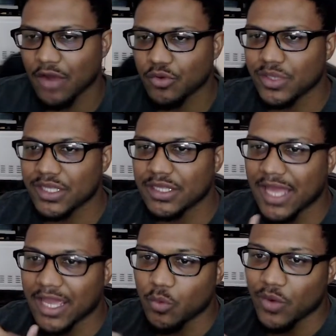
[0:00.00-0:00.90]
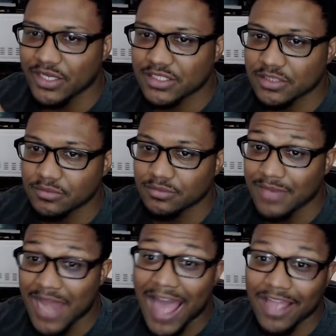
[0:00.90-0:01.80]
I don't really like where it's
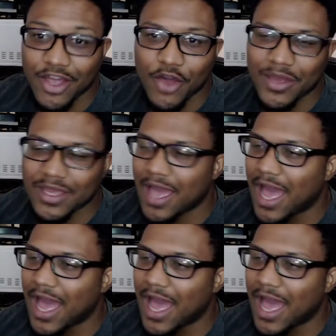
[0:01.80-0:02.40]
not going.